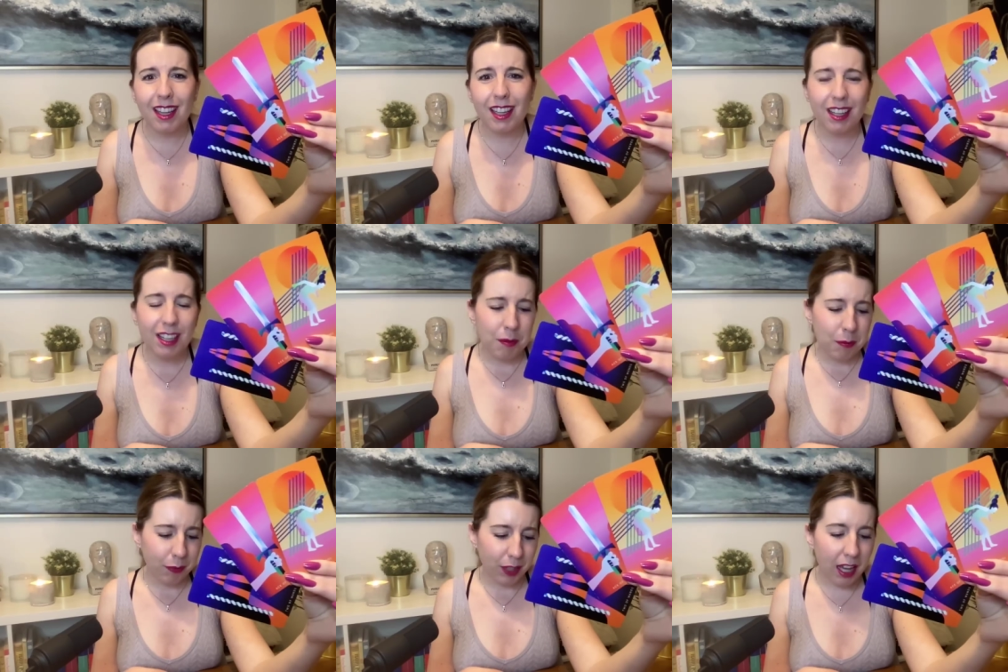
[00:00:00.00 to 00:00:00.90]
like
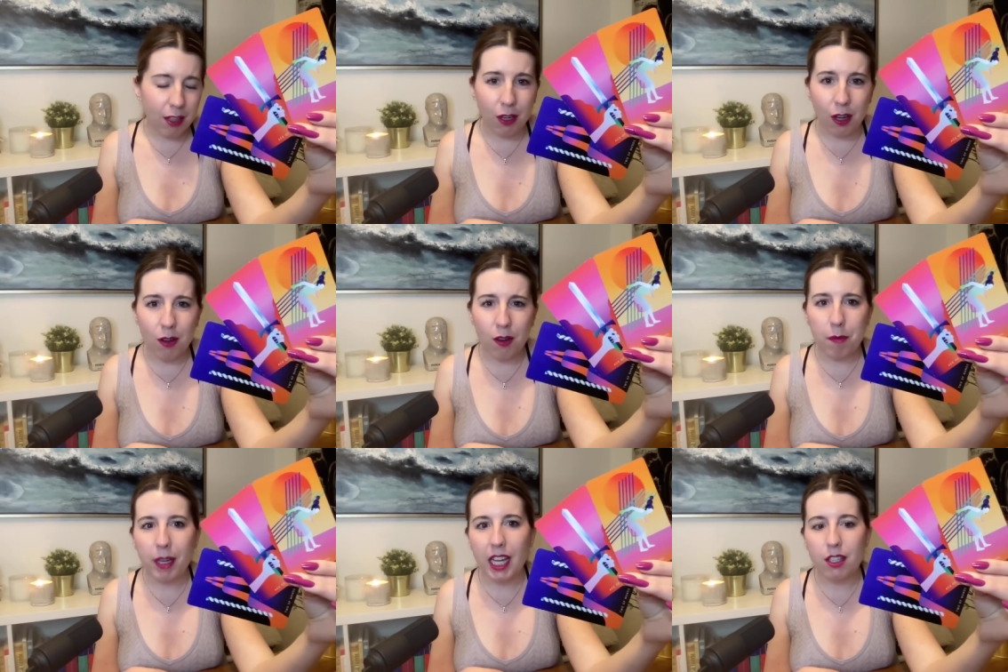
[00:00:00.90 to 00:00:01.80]
I don't know,
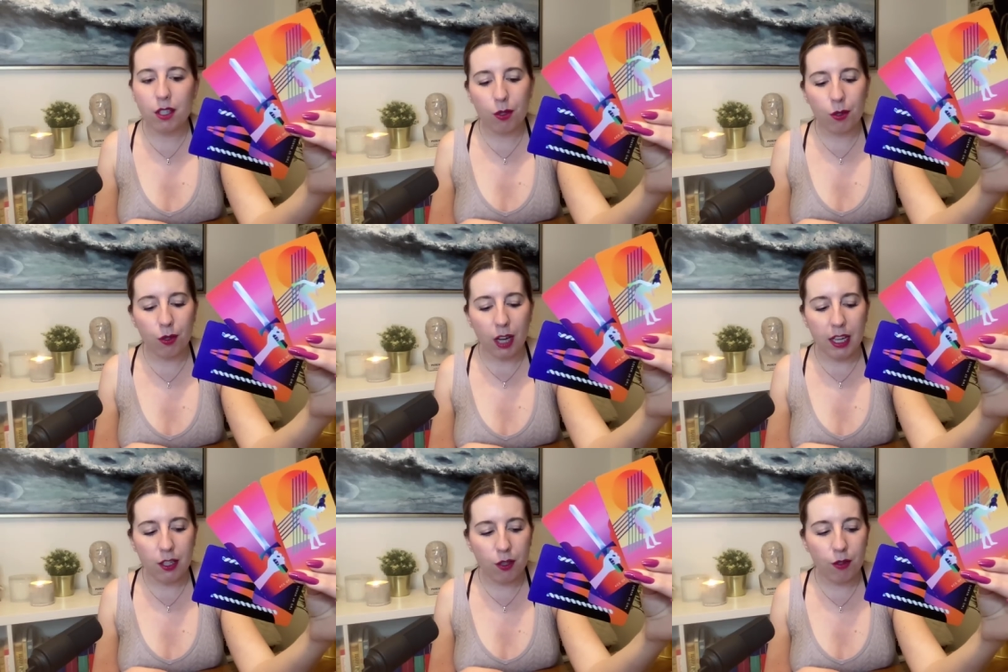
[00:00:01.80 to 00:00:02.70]
but I do
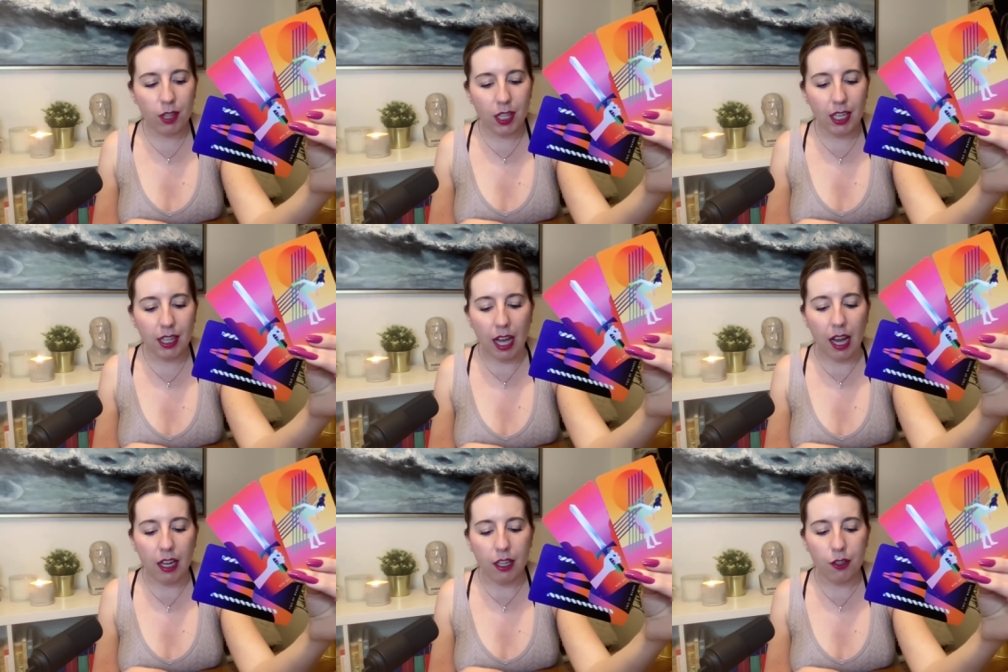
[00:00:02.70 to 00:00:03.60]
I do think
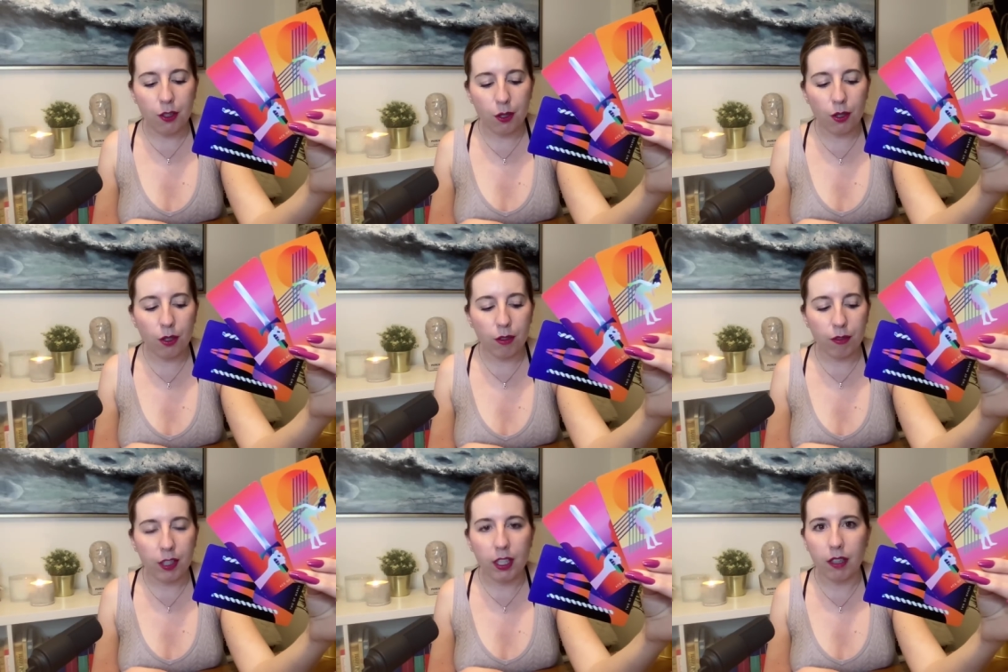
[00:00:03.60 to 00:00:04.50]
that you're
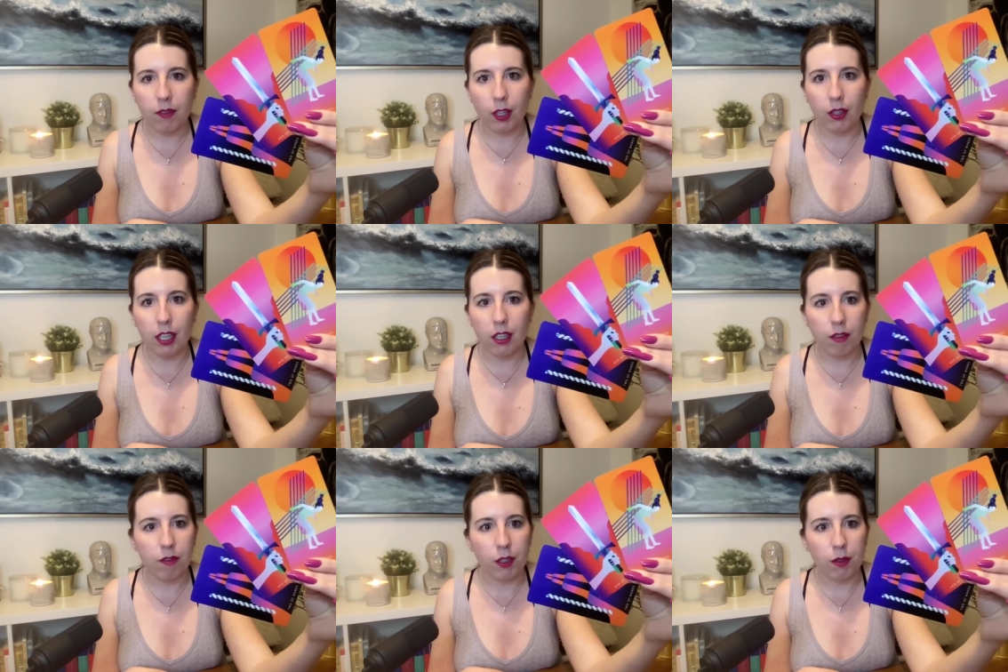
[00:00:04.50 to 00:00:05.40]
feeling very
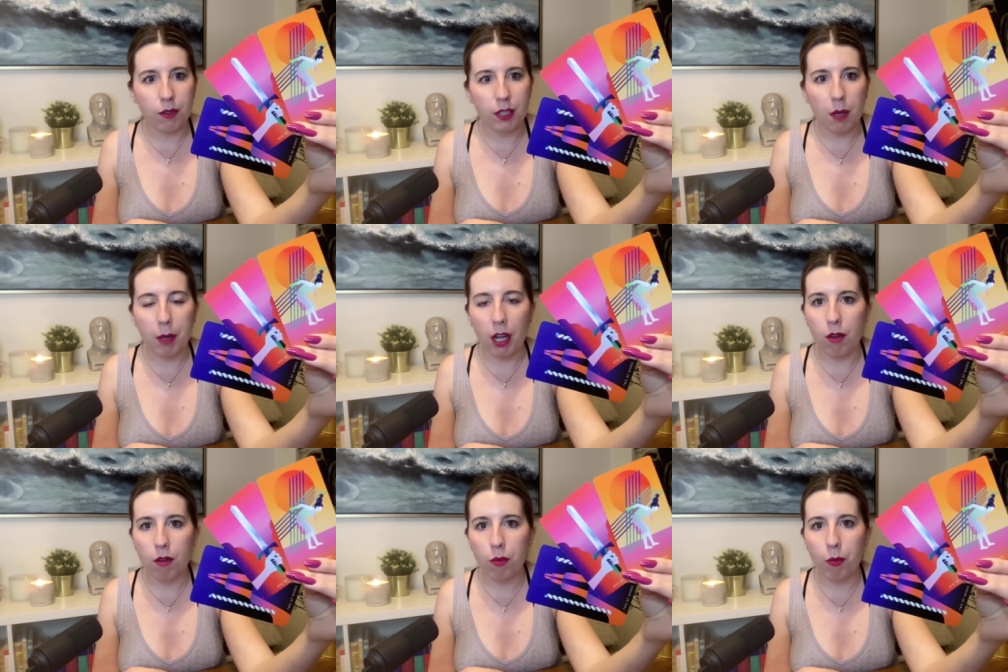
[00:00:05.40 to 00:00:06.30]
confused
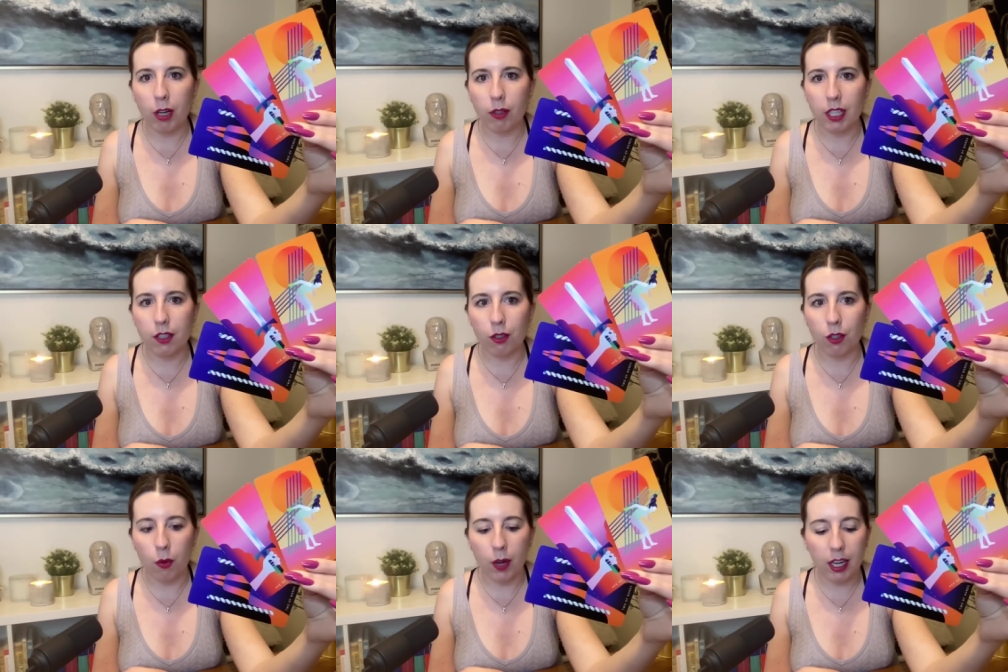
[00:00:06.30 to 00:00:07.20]
about where things are
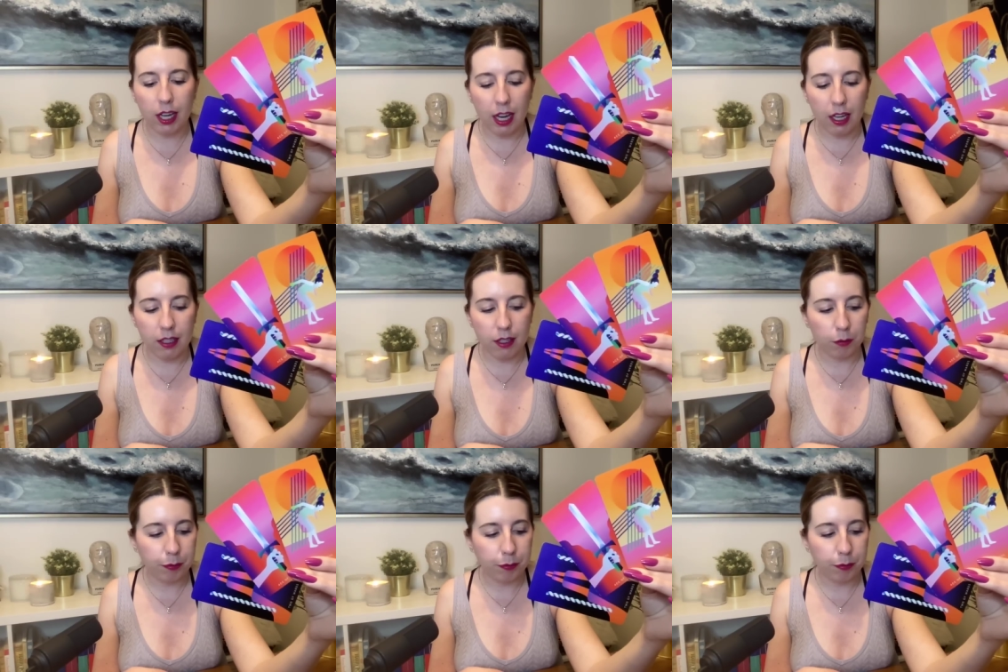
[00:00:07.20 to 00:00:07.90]
going and